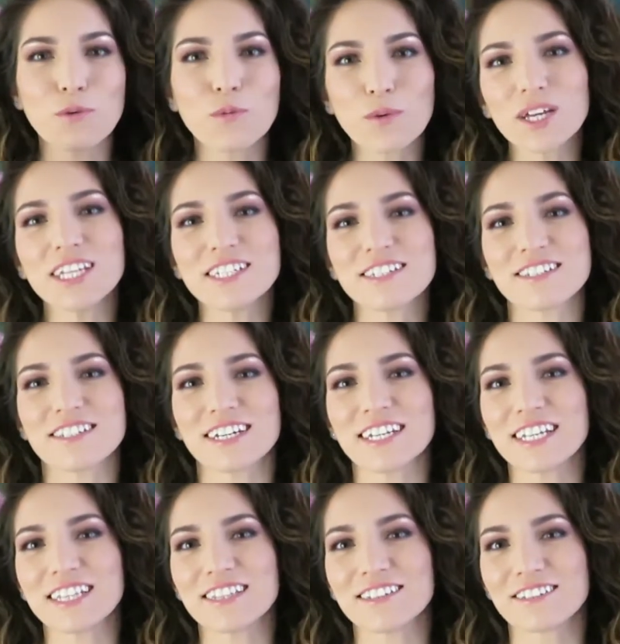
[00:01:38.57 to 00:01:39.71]
when I
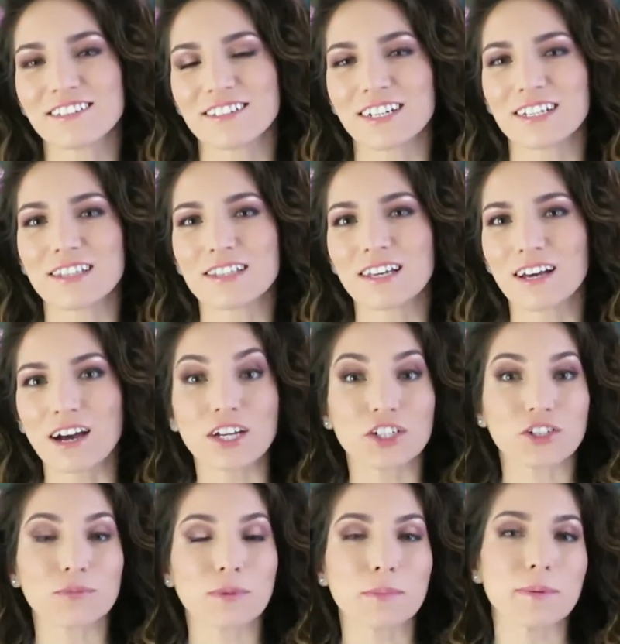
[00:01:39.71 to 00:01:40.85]
decided that I
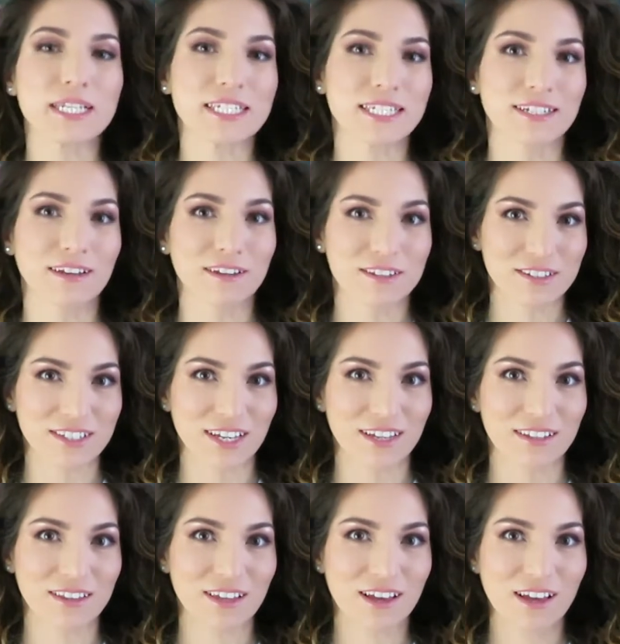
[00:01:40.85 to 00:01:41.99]
should be painting instead,
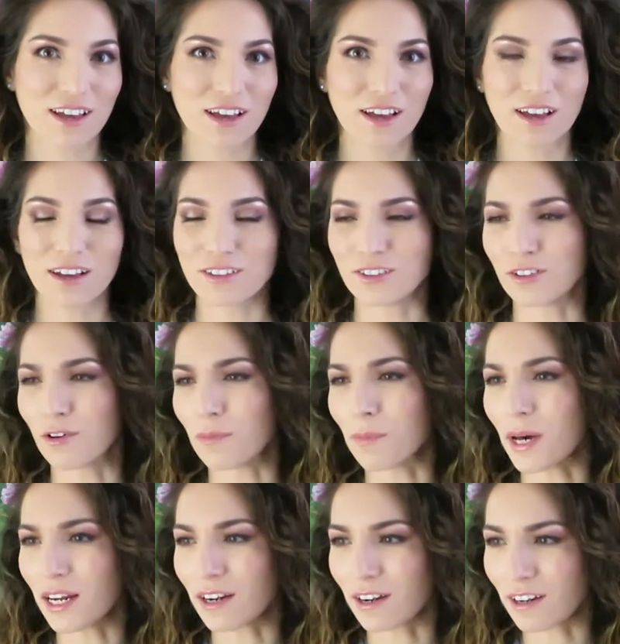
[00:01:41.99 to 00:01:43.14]
no
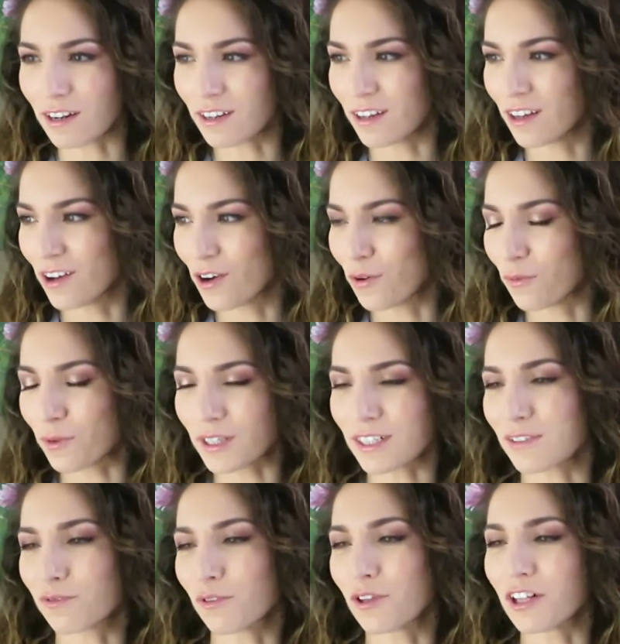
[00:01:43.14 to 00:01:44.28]
matter what
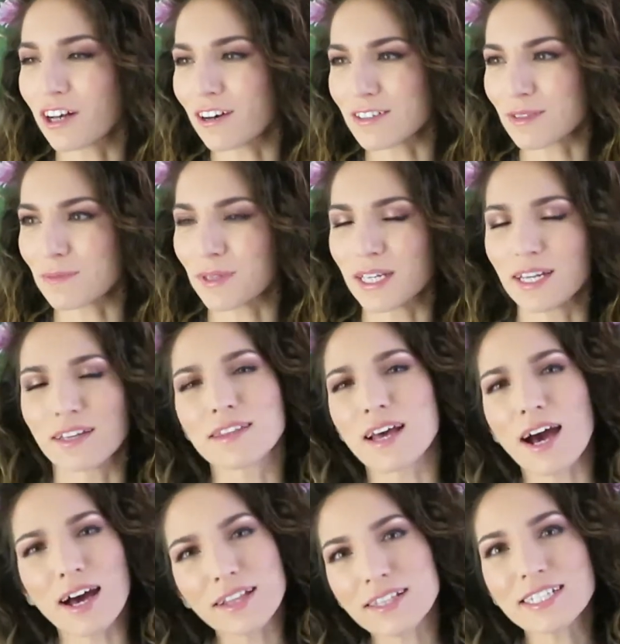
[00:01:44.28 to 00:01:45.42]
it will cost me. And
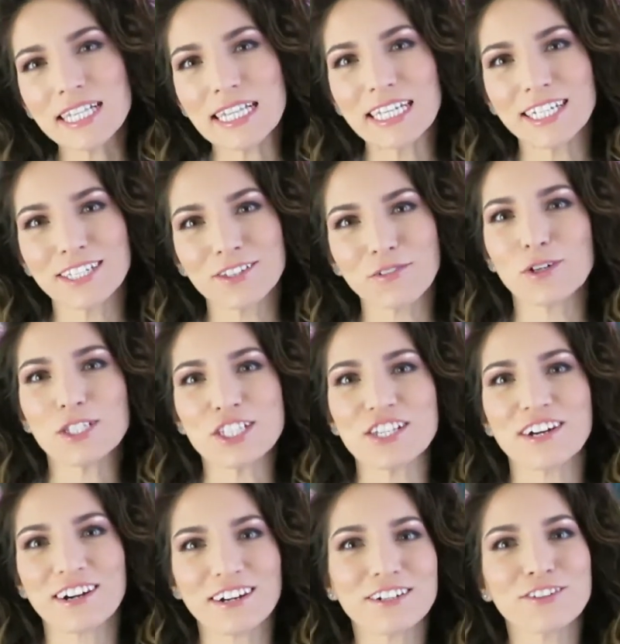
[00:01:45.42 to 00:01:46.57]
honestly, it was
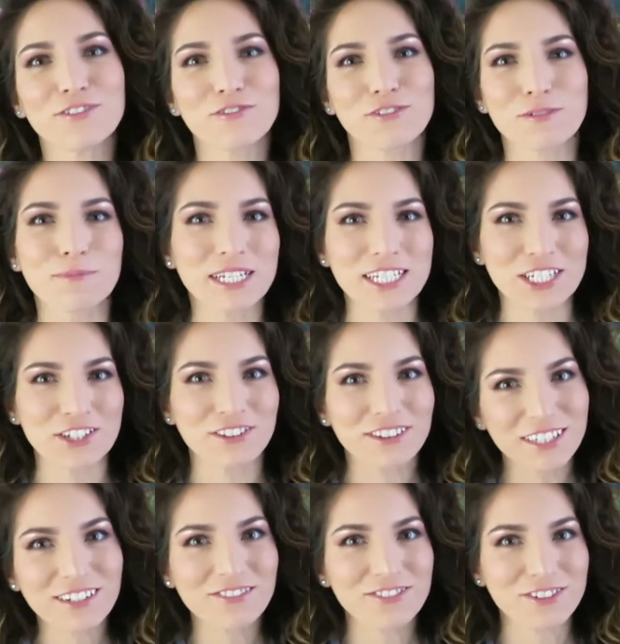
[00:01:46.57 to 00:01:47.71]
hard for me to
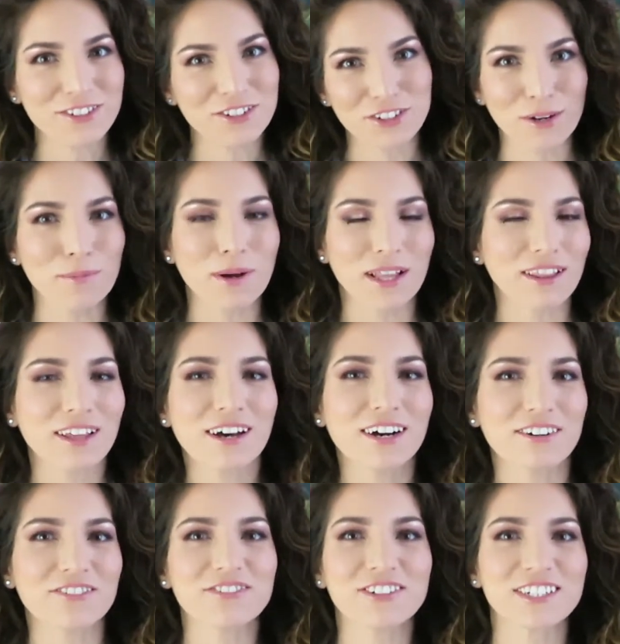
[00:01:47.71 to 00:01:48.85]
leave the job I
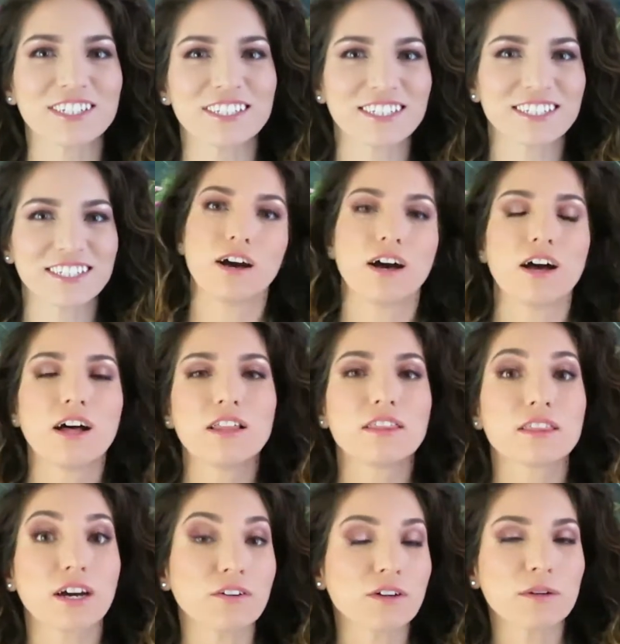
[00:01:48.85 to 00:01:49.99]
loved.
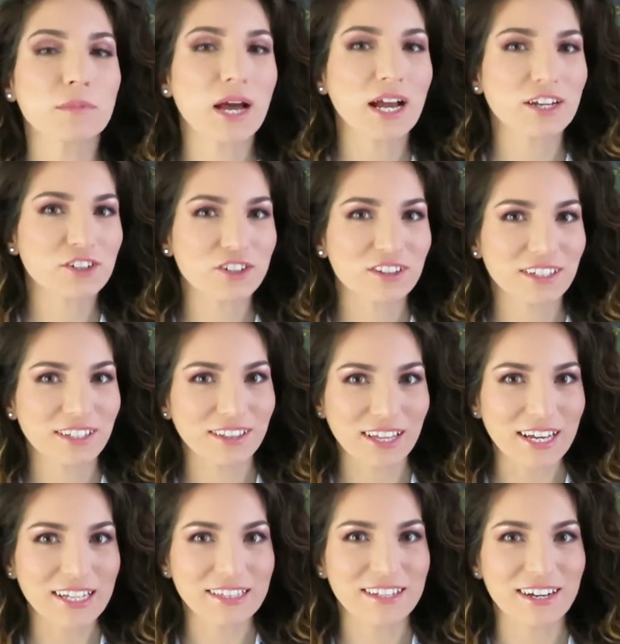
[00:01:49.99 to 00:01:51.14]
Now I'm actually
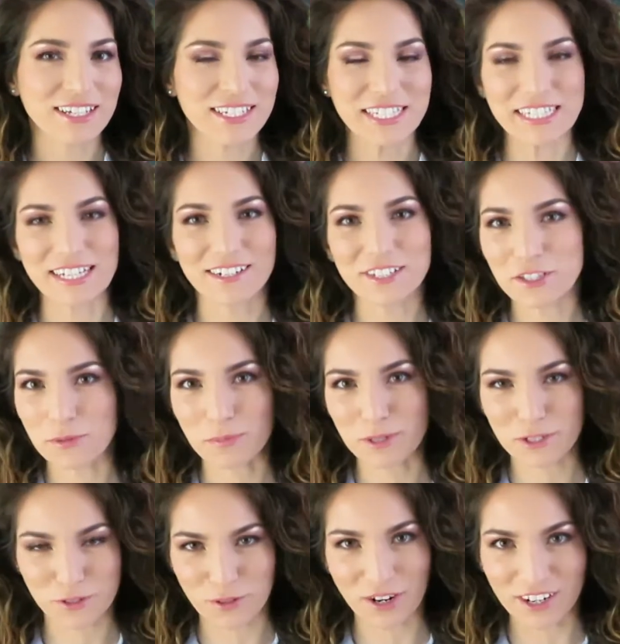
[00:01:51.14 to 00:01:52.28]
glad I decided to
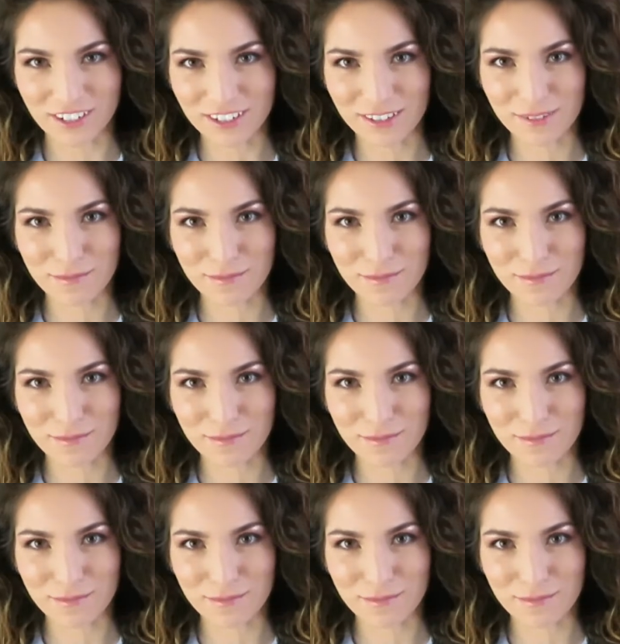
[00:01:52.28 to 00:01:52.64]
pursue art,